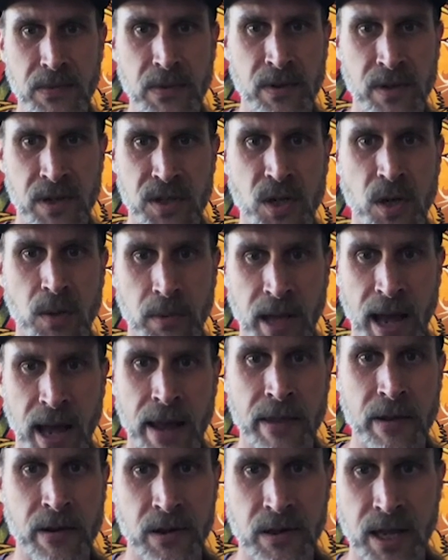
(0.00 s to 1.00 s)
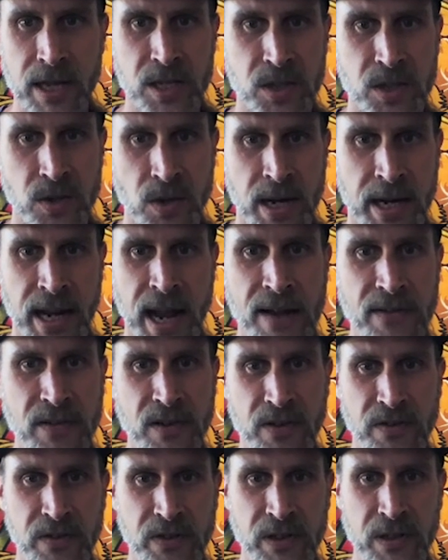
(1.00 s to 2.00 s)
the soap lather and less drying after
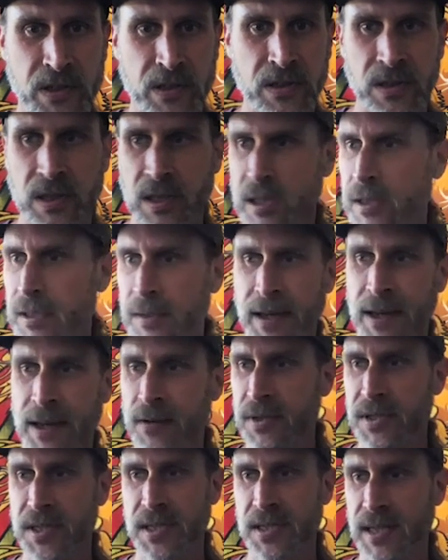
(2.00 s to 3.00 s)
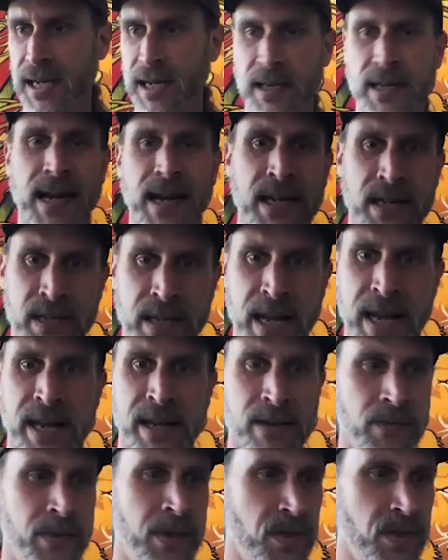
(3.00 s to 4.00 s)
feel that it was just like a night and day. I
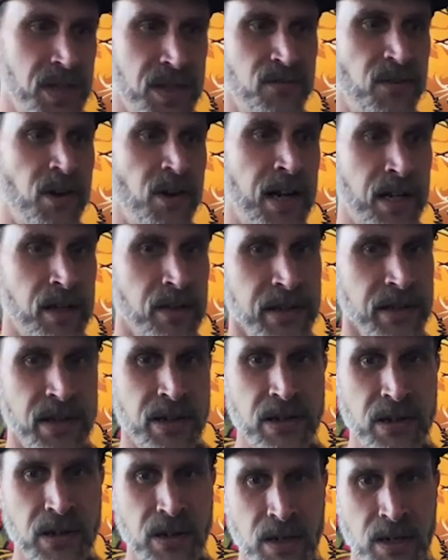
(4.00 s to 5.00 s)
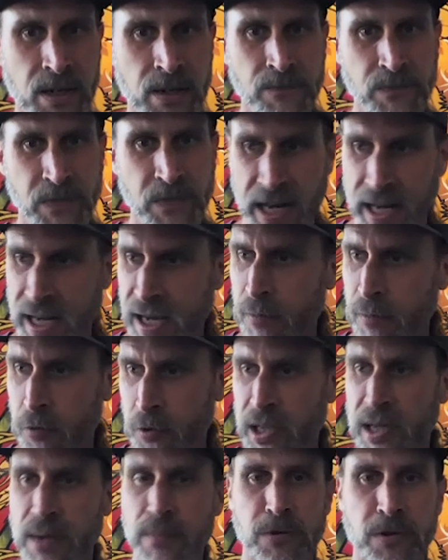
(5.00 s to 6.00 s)
mean, it's just very clear that hemp
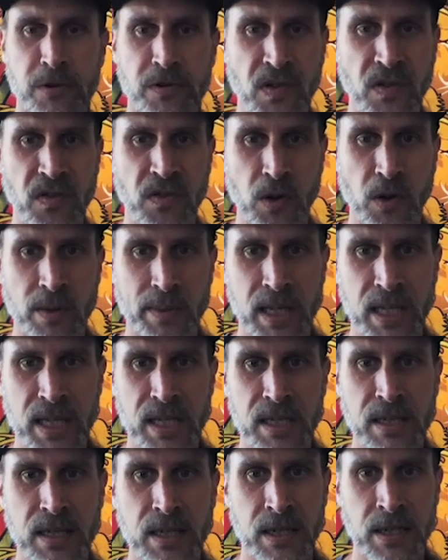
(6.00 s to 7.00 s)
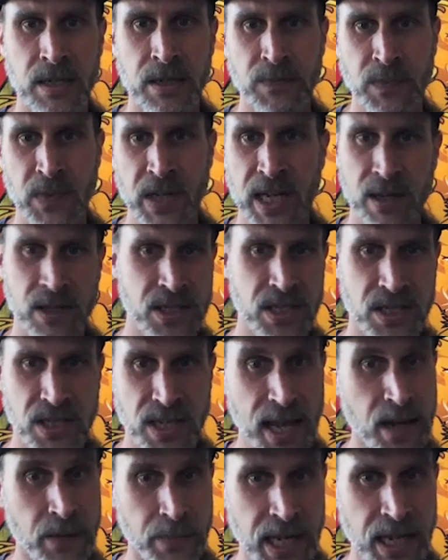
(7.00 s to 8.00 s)
really improved the formula, and it's just
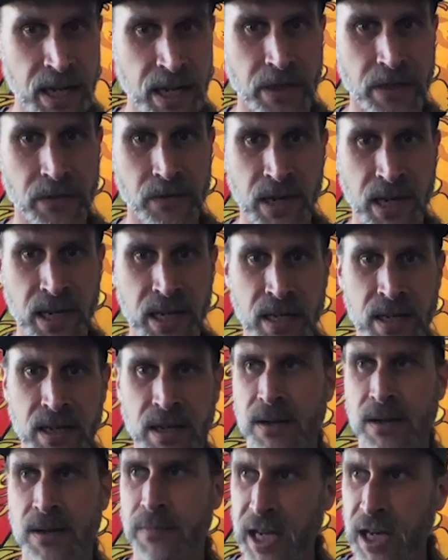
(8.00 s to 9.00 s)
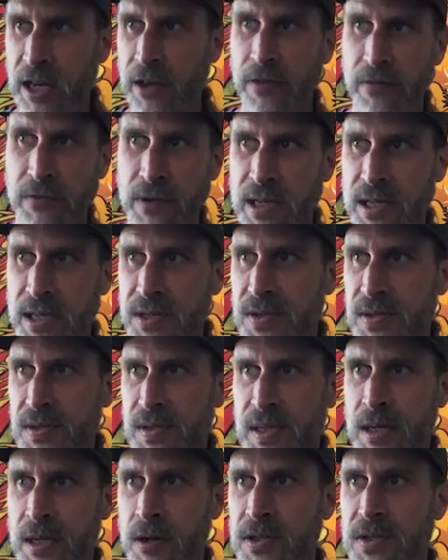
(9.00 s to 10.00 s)
that omega-3, and the omega-3 is,
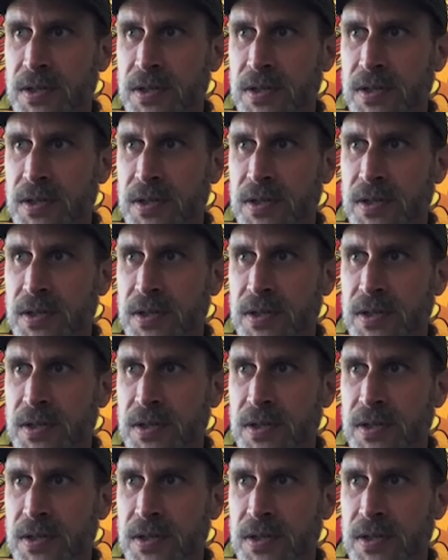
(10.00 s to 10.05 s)
you know,